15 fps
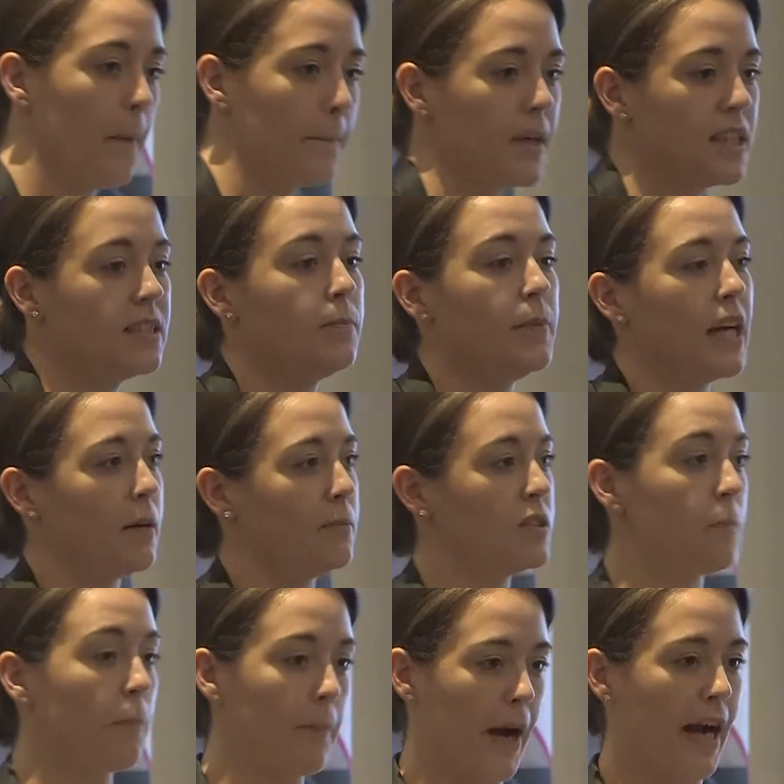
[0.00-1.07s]
but to be able
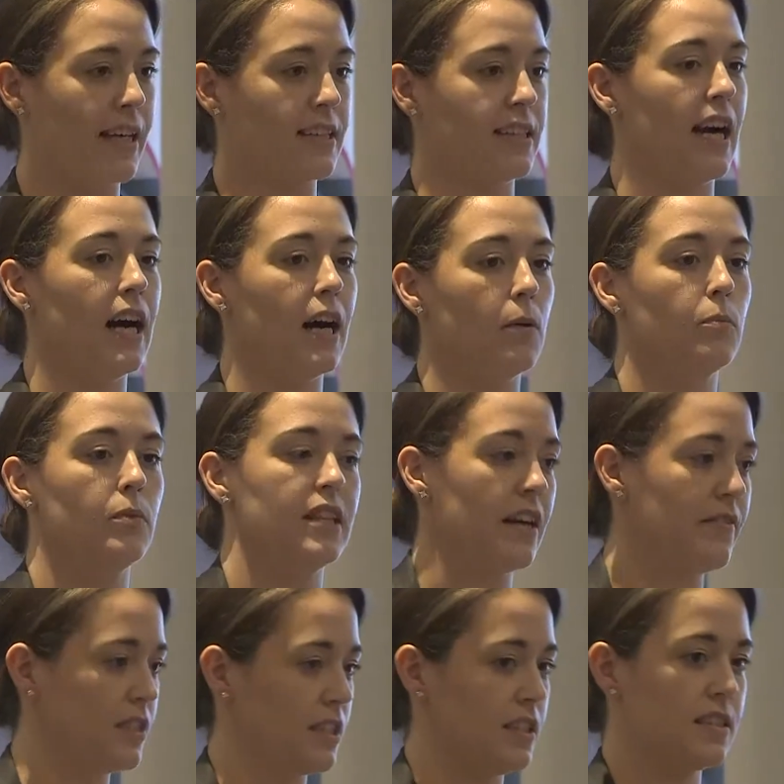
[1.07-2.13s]
to back that up with
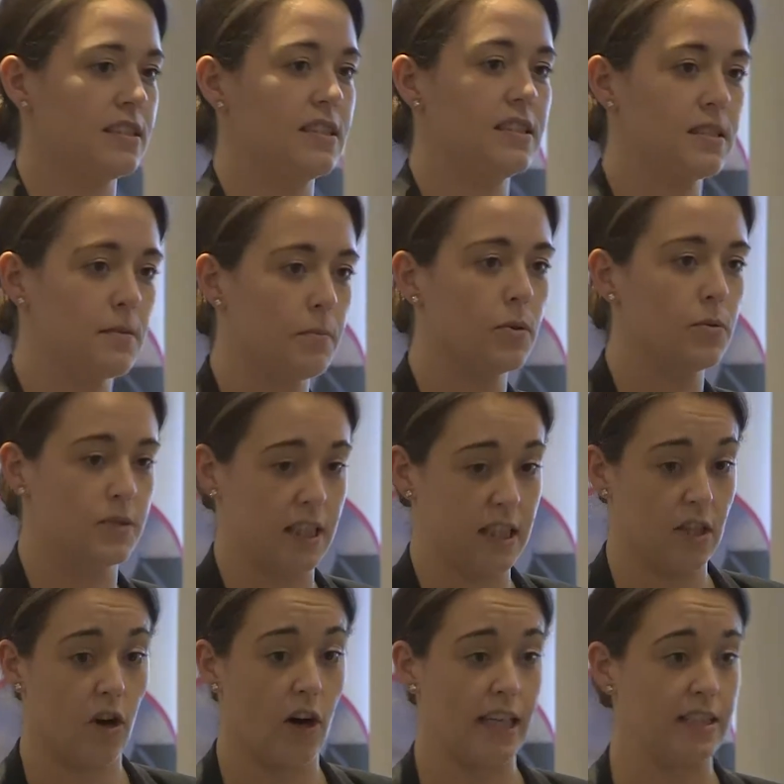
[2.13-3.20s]
evidence and supporting
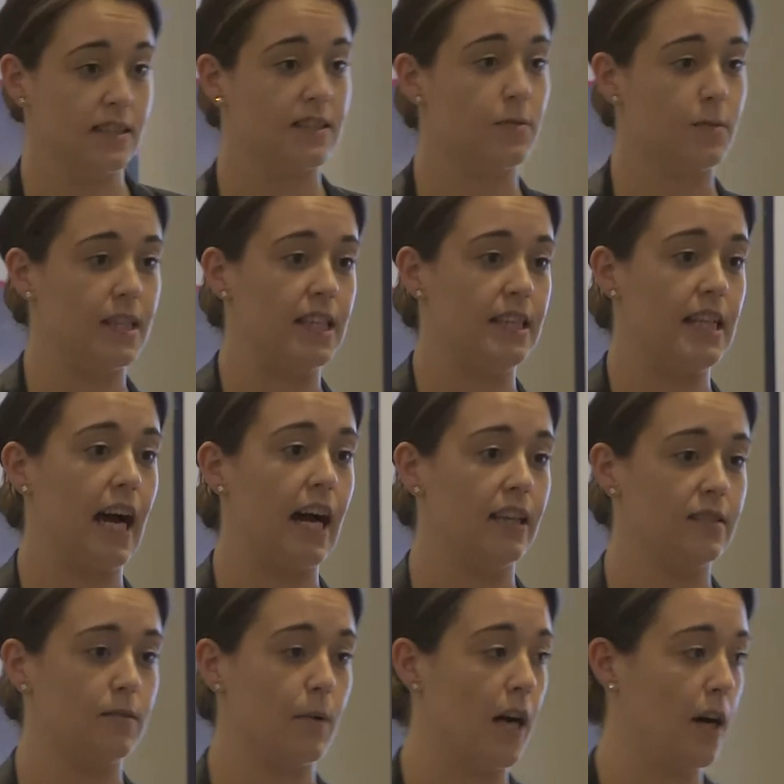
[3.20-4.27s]
guidance within that
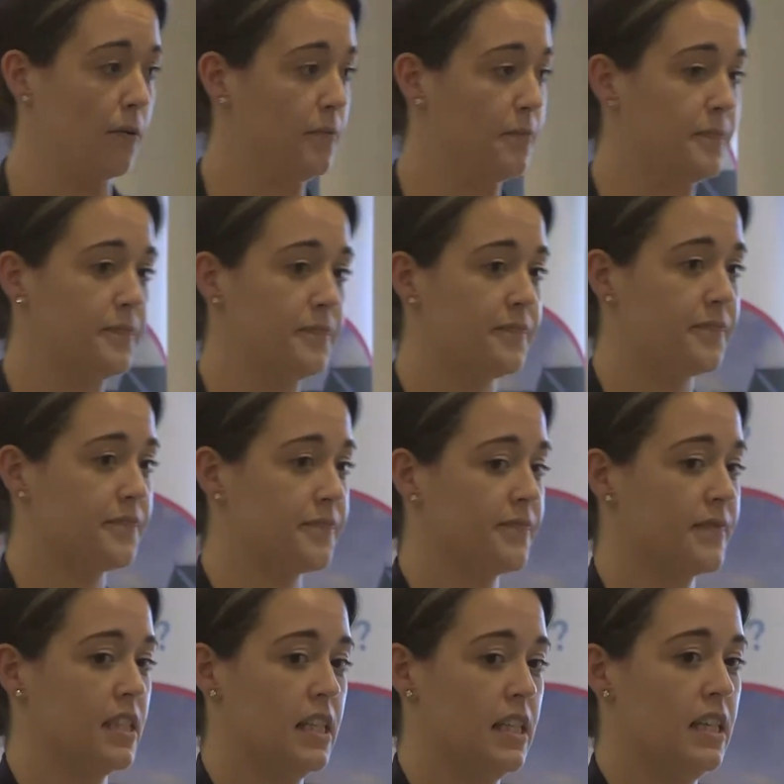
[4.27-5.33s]
as well.
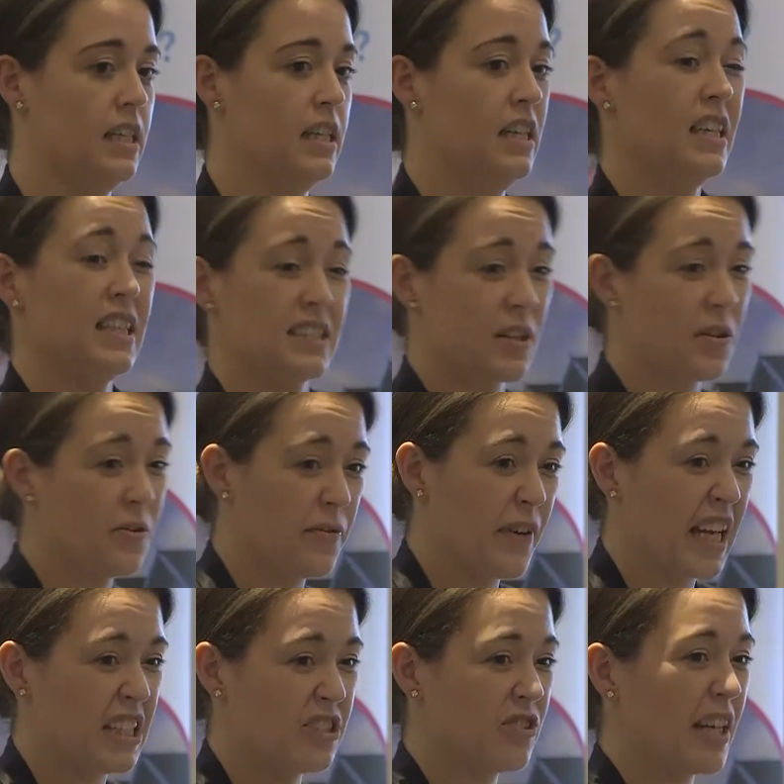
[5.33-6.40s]
Is that all
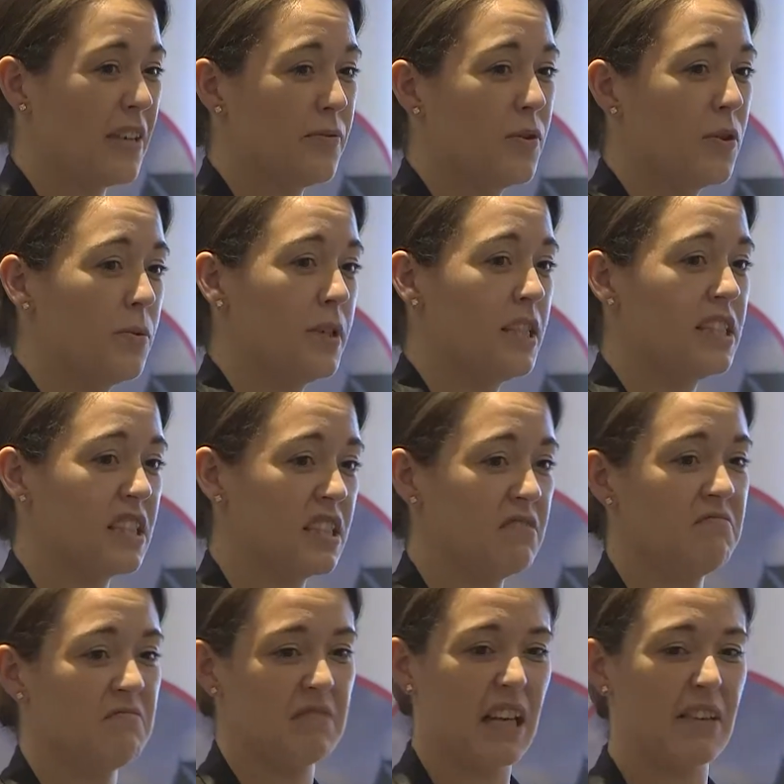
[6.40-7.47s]
fairly straightforward?
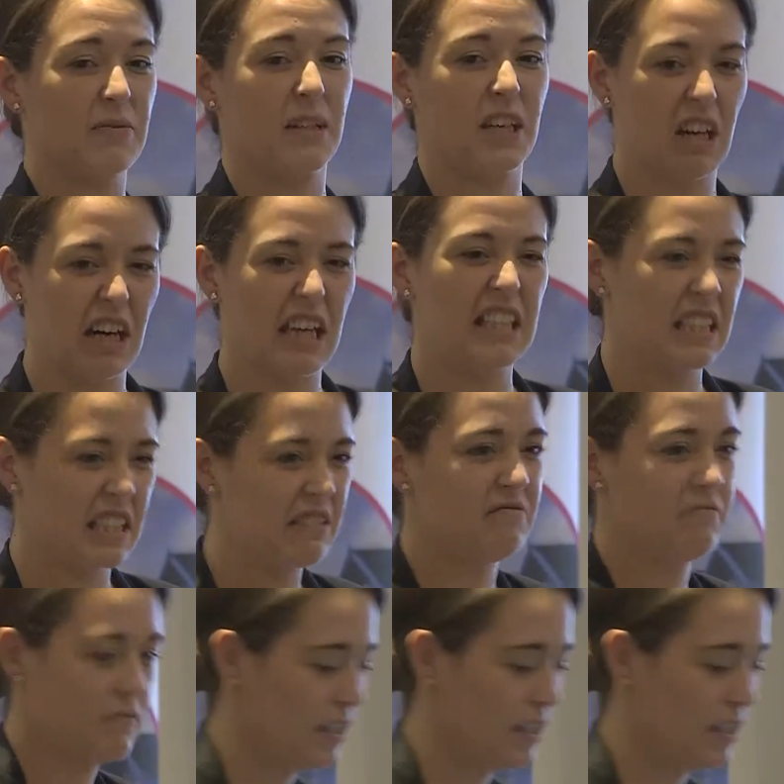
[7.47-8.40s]
Everyone kind of